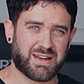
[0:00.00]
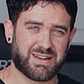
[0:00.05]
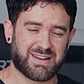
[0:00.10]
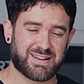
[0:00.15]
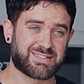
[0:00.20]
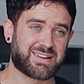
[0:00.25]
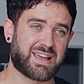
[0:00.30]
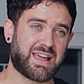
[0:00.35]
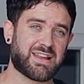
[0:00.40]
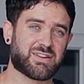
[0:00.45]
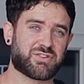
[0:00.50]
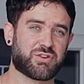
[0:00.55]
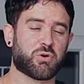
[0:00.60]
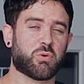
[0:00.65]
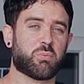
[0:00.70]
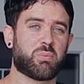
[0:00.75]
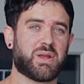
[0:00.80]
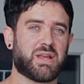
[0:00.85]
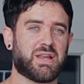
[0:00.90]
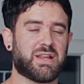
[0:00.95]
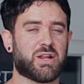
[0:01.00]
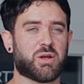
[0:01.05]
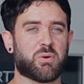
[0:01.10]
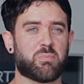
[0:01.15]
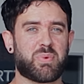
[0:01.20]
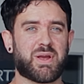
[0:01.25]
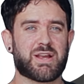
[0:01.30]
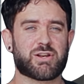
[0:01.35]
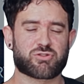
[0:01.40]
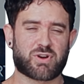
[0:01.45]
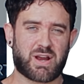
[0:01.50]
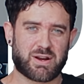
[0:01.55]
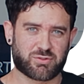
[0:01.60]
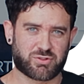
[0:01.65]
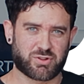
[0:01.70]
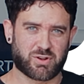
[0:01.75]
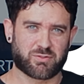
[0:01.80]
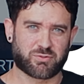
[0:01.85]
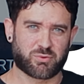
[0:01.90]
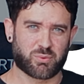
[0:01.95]
In this case, it will be the Bit Drive
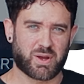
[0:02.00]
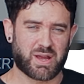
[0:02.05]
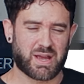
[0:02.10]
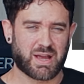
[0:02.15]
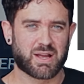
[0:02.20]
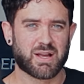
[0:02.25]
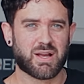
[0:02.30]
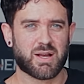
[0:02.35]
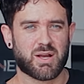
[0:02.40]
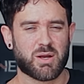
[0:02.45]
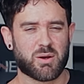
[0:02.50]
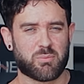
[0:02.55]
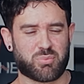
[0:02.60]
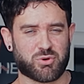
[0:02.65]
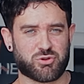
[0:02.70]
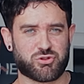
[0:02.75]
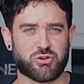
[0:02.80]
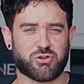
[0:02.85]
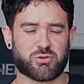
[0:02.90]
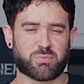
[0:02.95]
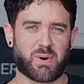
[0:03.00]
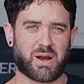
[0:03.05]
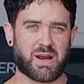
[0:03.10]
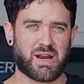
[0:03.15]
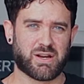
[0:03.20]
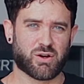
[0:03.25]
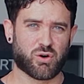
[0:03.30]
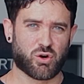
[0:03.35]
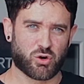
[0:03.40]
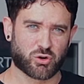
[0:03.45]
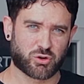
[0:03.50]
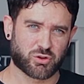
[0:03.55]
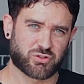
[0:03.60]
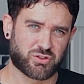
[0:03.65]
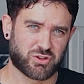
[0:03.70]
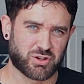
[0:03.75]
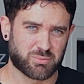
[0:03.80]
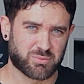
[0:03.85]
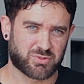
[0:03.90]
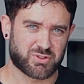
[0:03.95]
software produced by
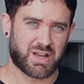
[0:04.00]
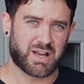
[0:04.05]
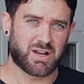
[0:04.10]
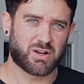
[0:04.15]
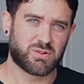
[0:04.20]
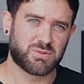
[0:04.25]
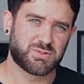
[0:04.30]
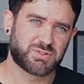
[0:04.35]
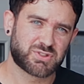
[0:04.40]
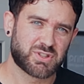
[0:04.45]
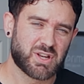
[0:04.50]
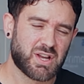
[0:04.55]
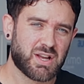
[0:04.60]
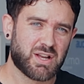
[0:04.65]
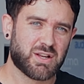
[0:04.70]
Audison themselves.